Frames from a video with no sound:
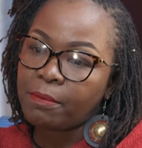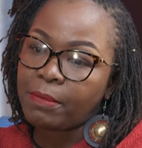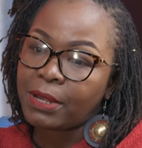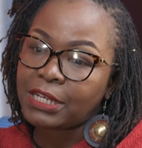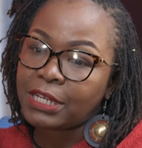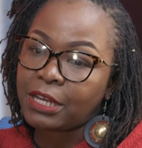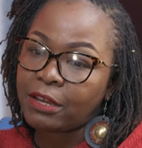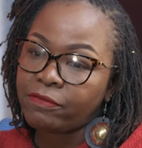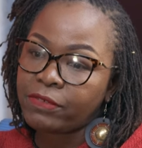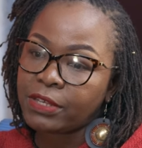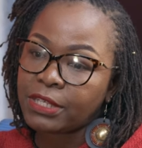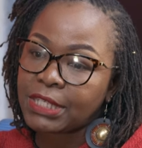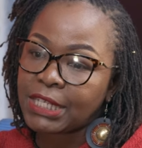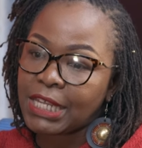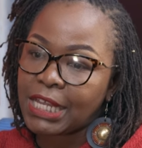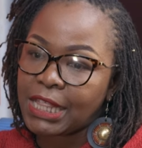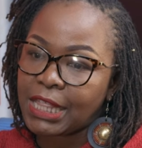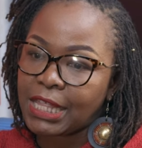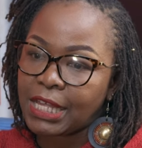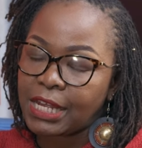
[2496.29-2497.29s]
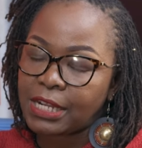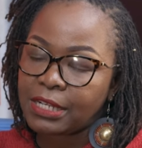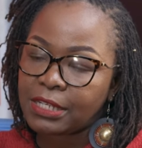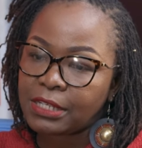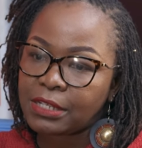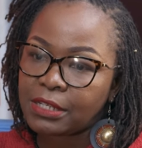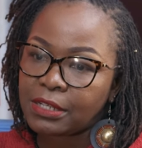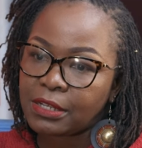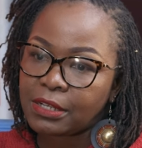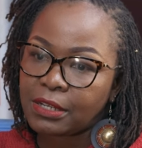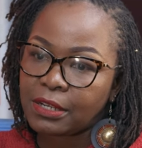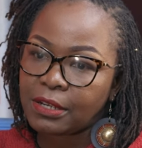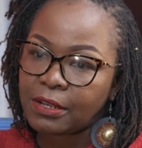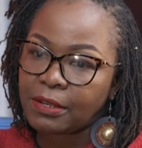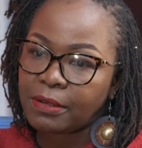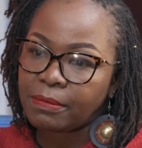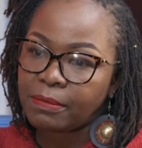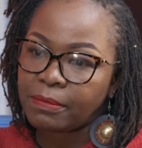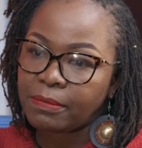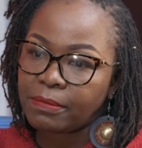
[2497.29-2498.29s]
But having said that,
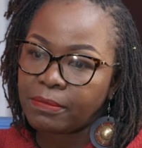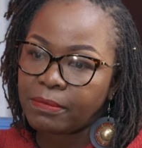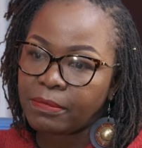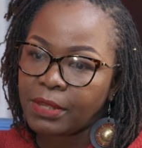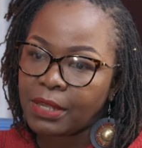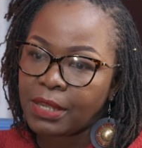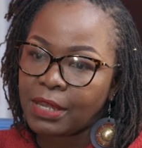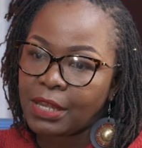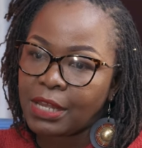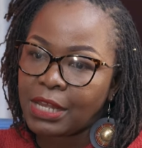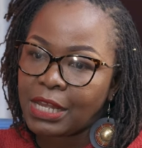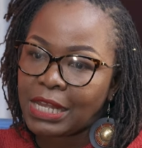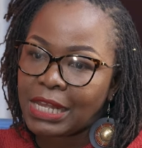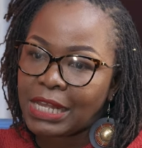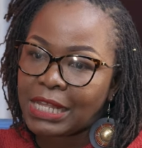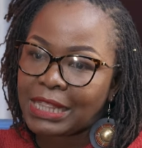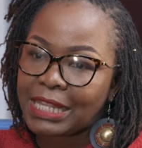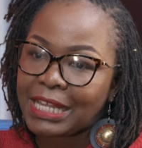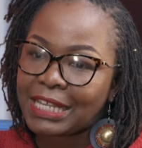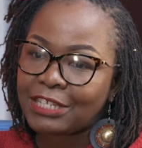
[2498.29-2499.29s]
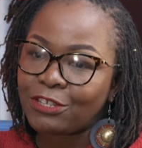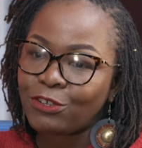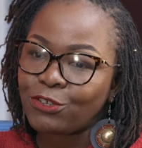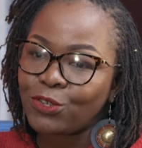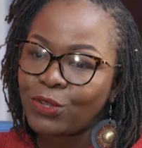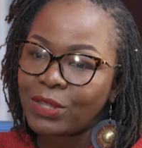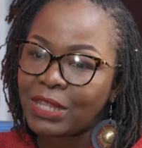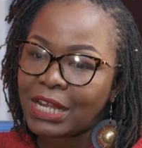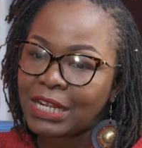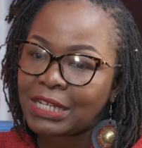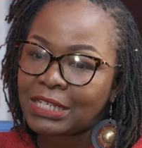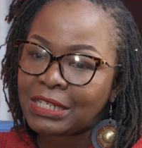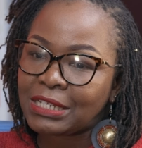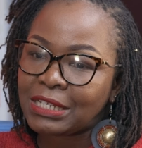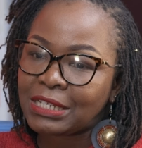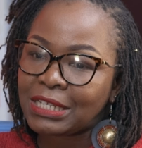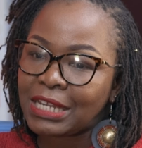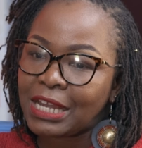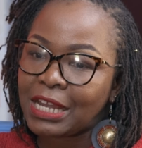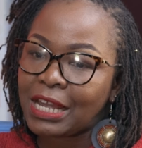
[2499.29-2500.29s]
um, there's also that
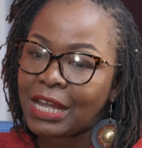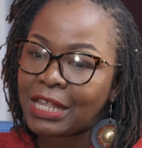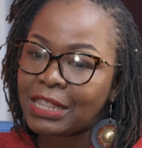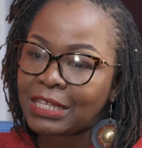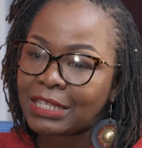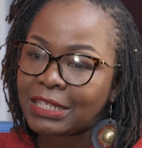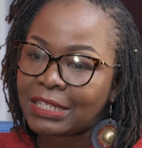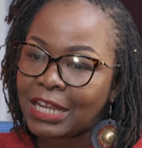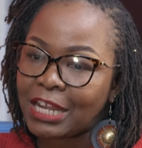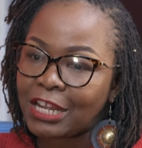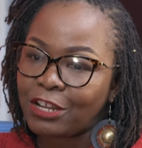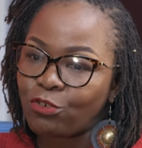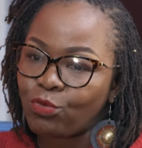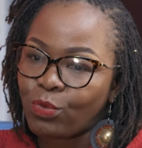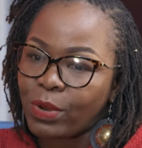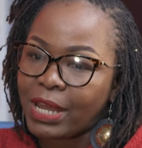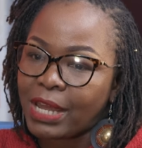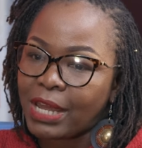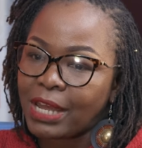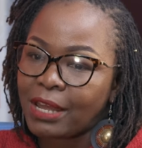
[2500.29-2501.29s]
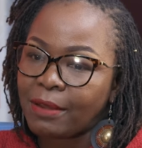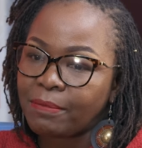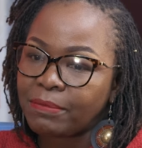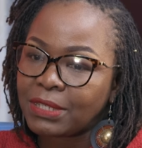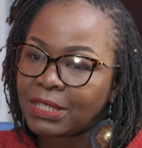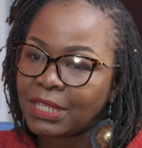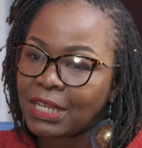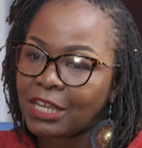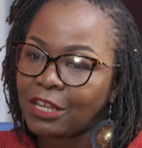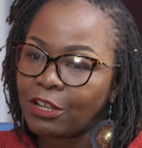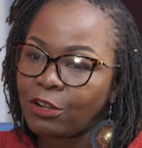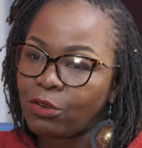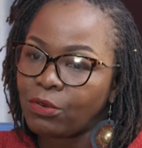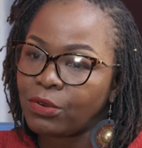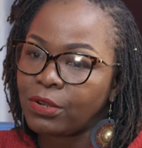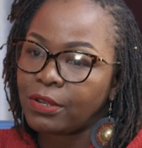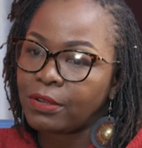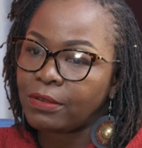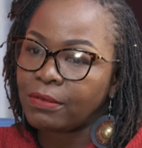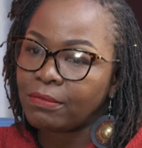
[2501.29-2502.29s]
si other side where I'm saying,
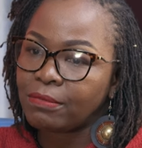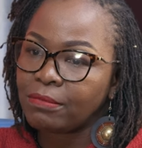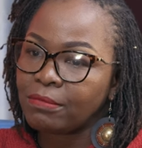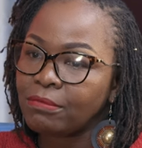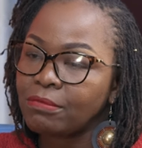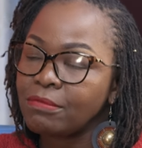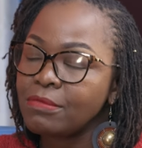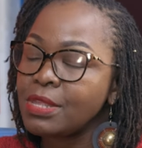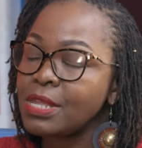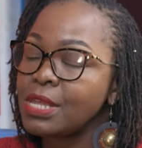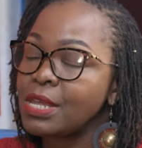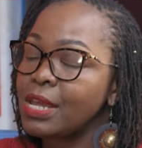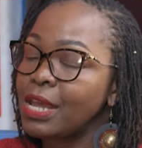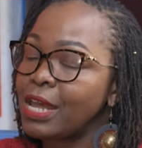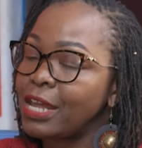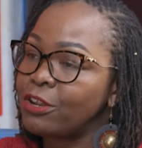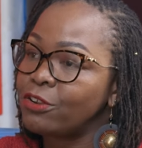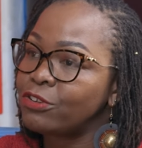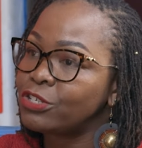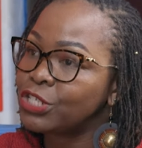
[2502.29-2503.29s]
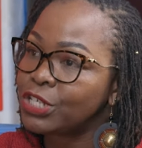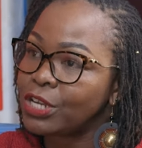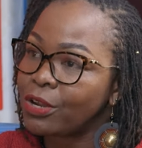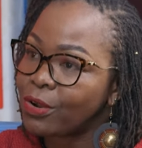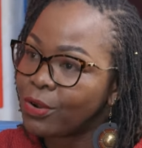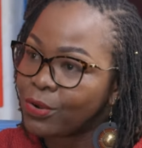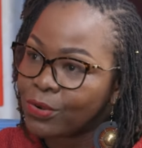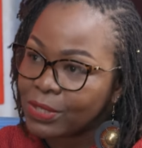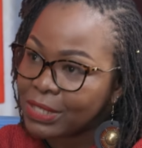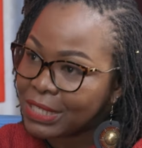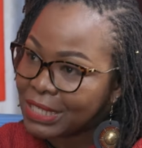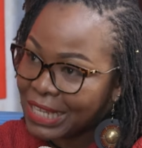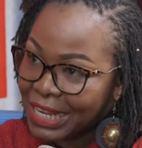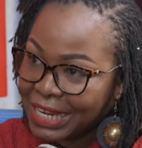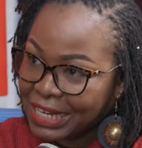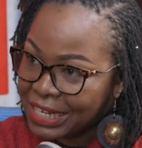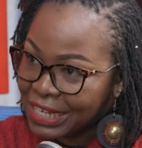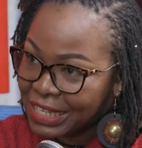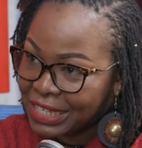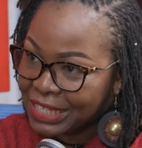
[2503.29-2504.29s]
look, I don't shower on
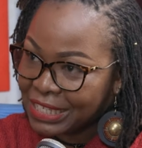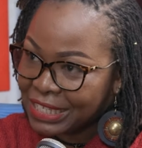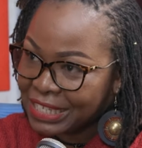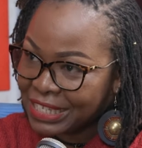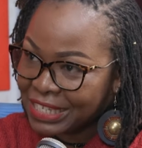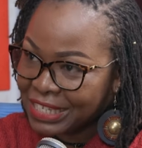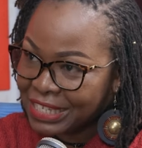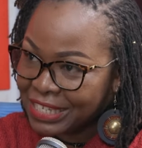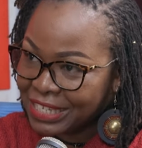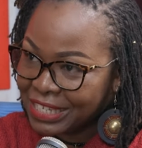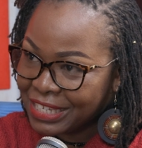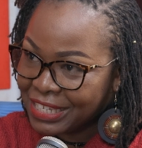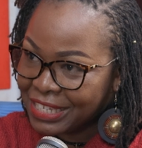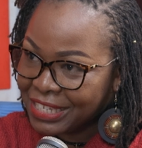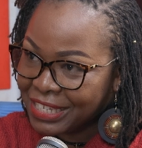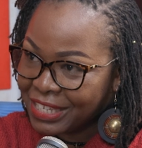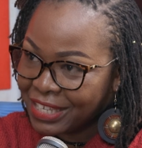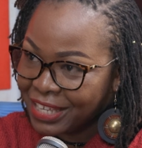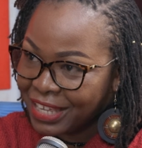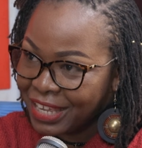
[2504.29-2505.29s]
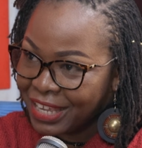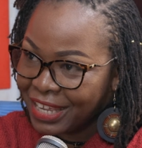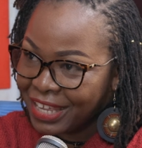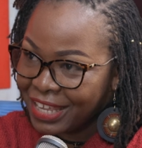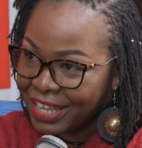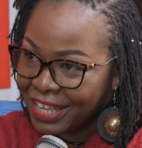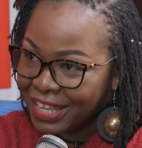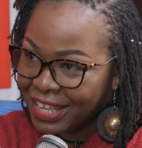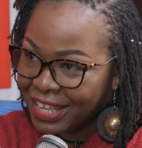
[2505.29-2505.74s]
Sundays yeah.